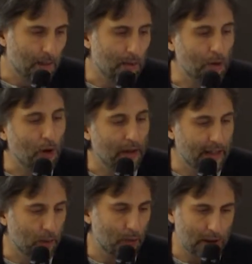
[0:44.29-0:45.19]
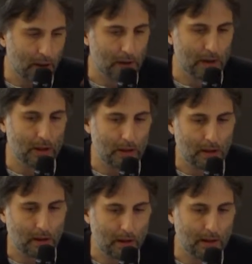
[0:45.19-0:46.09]
ongoing research
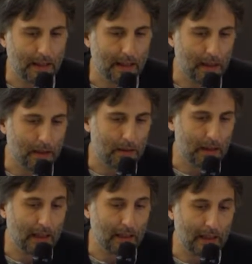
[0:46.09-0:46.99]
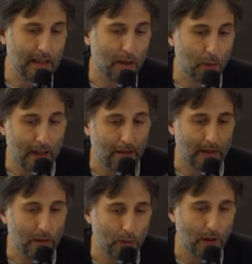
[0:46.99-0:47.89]
that are
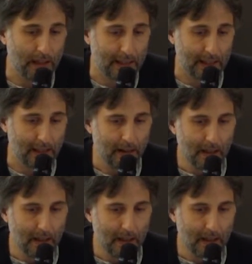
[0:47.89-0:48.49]
relevant to the idea.